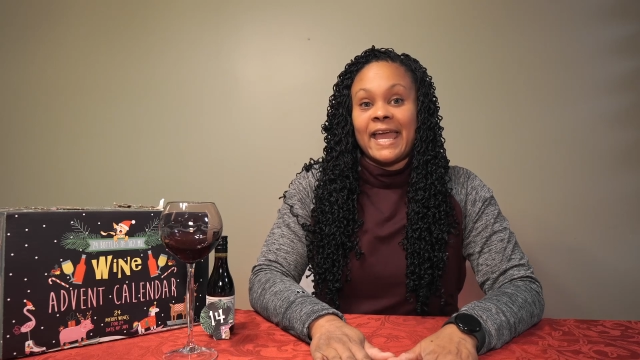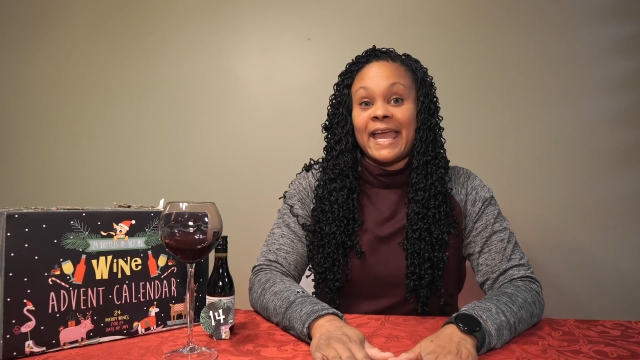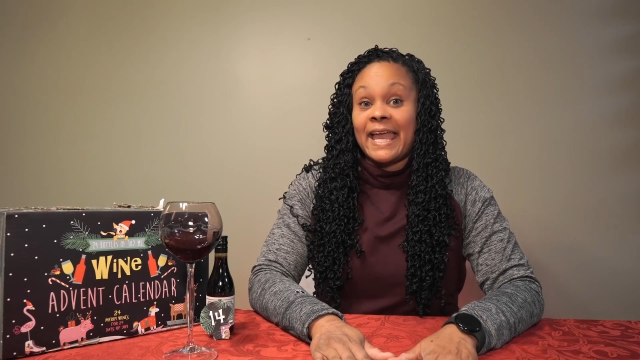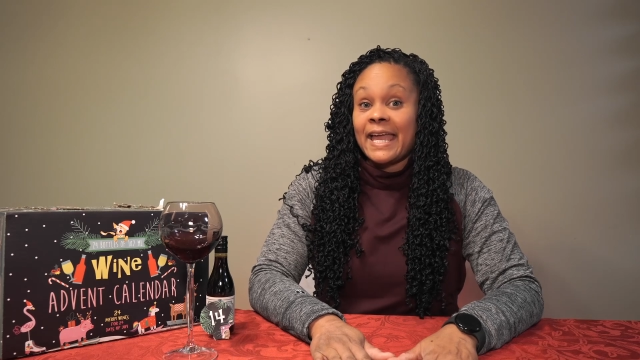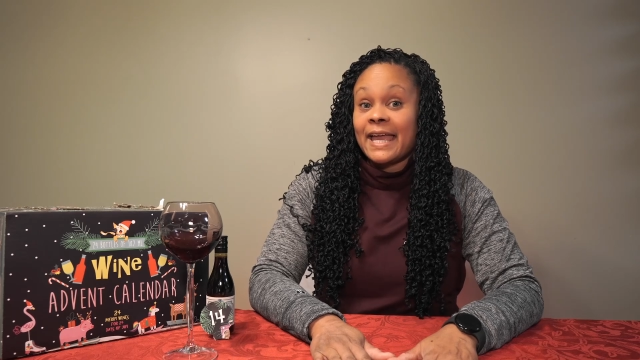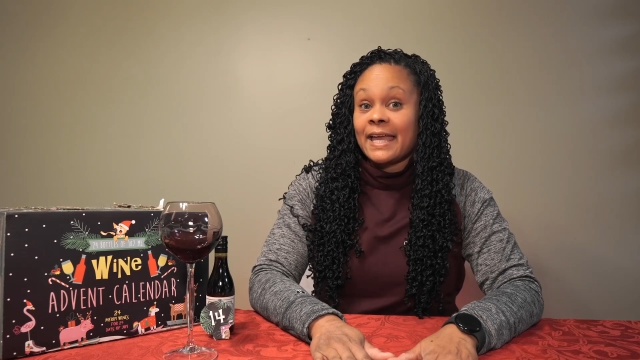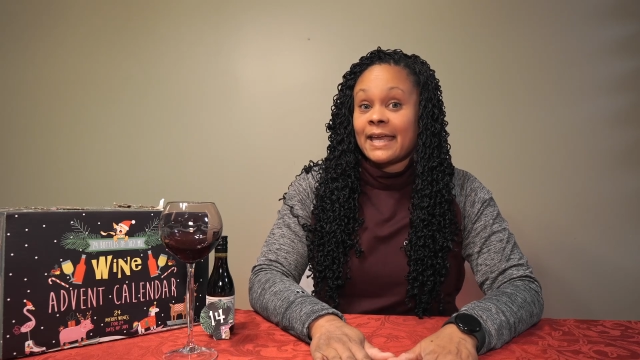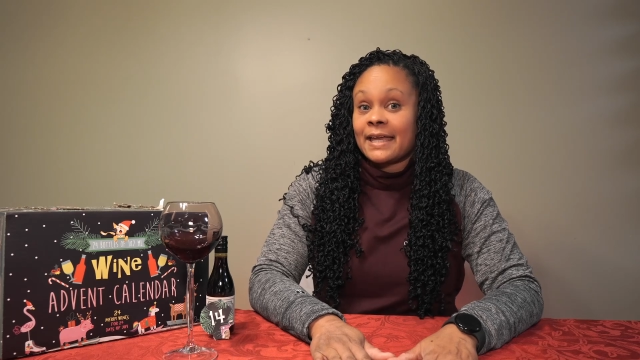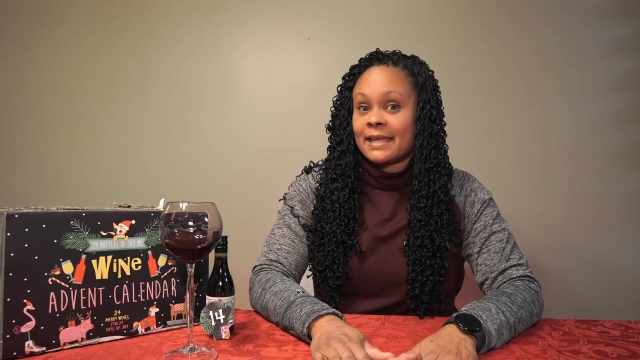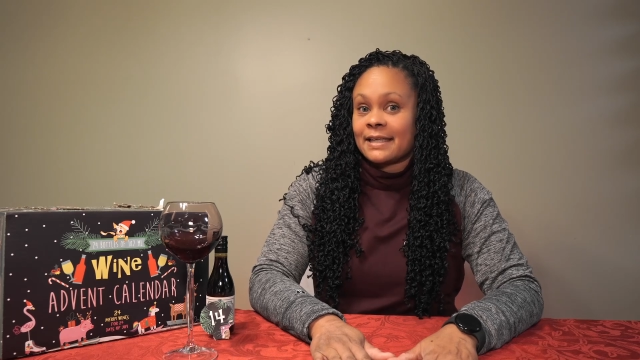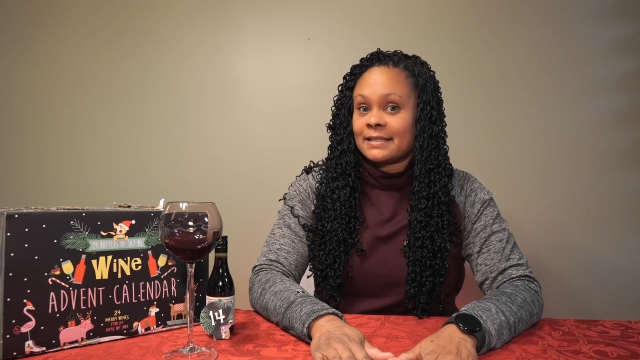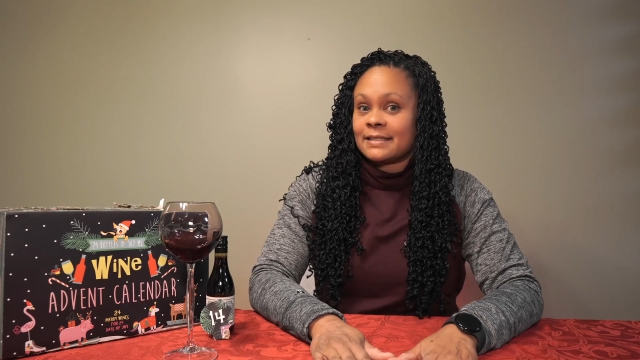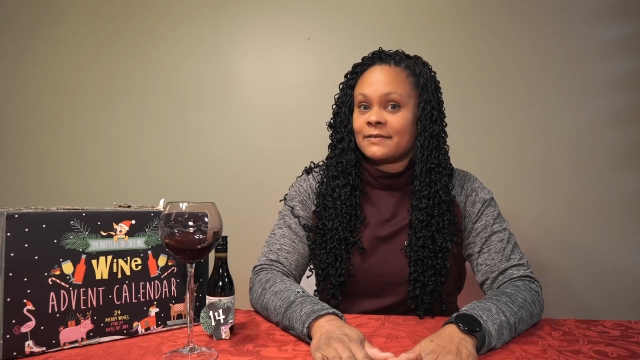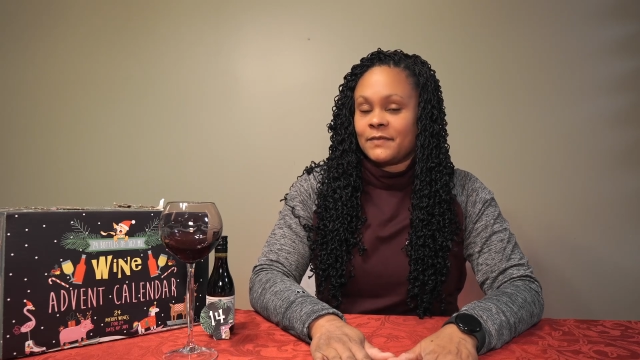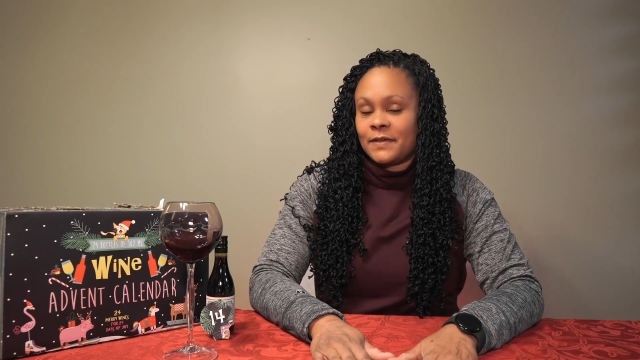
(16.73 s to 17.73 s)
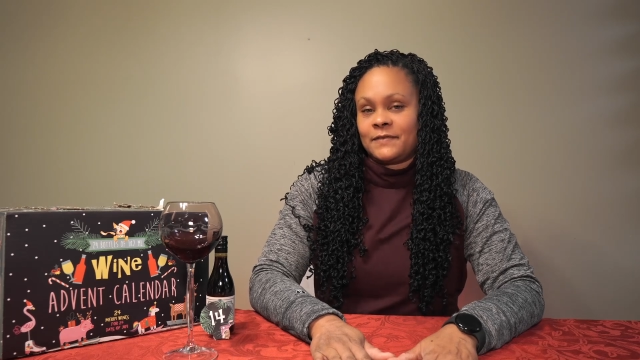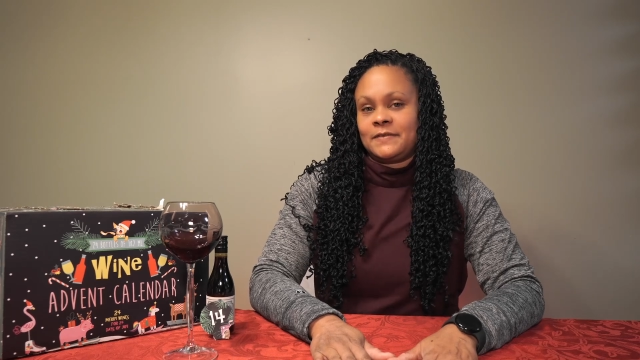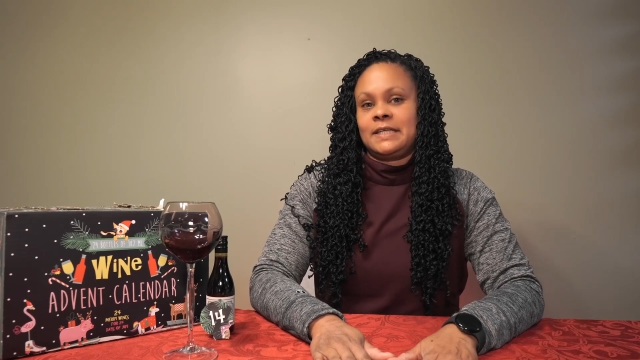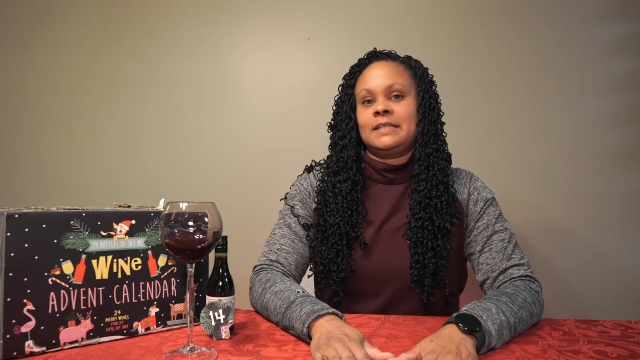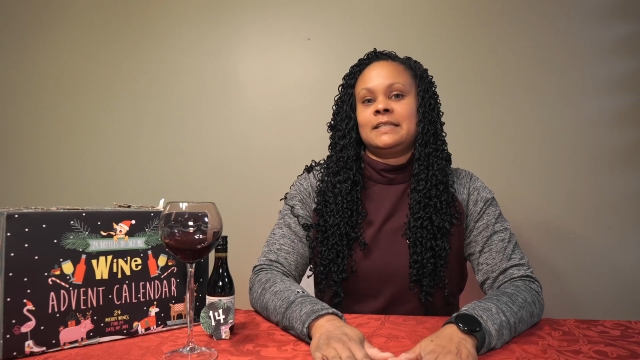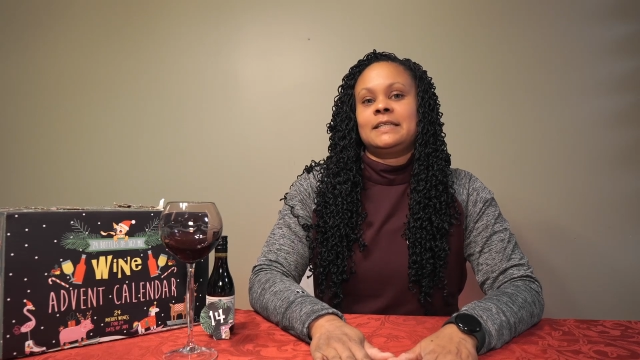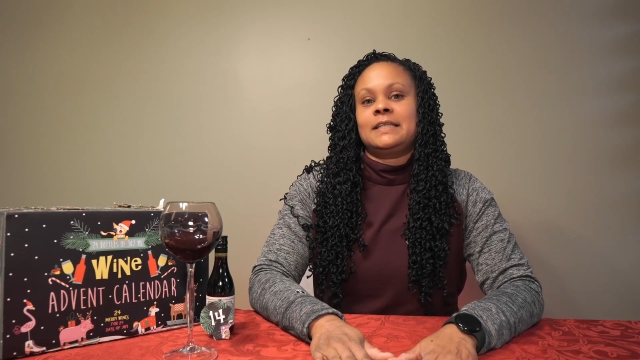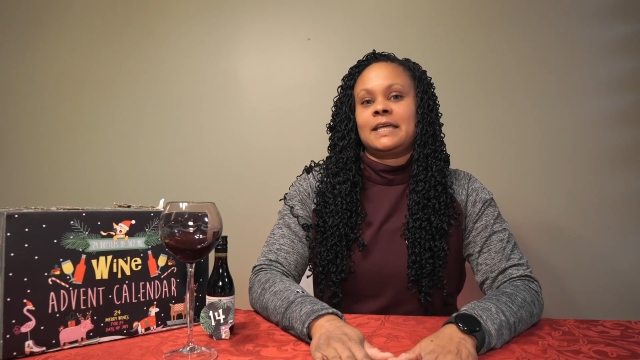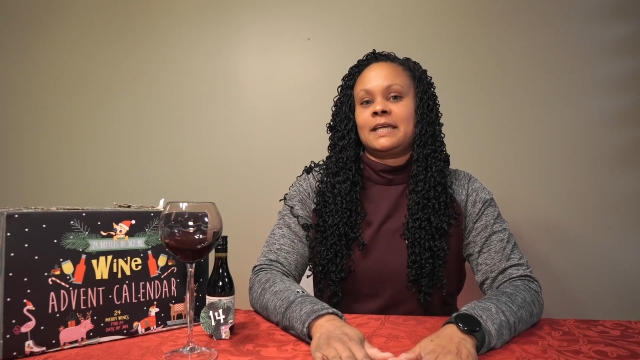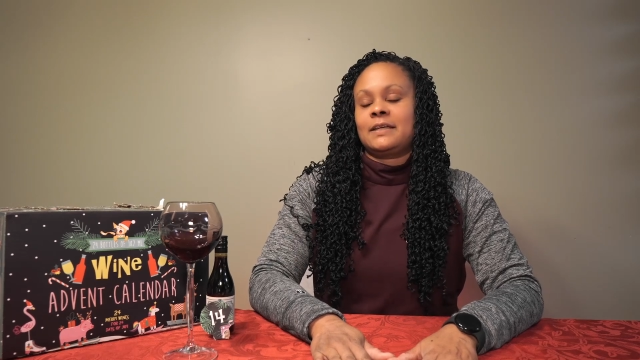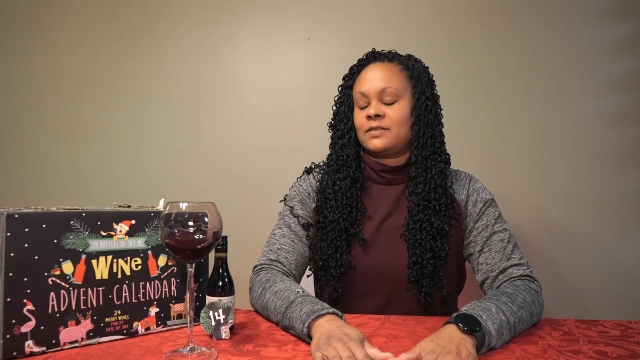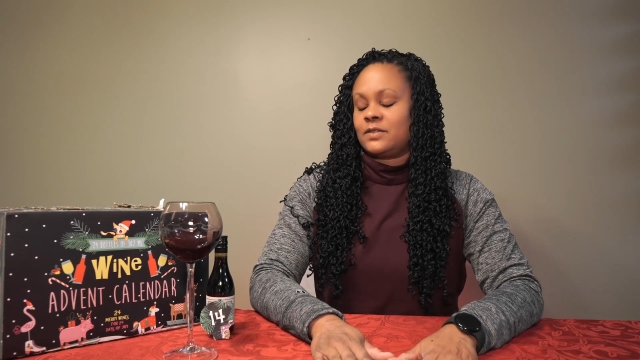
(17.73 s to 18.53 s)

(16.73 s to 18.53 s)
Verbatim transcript: and 15 today.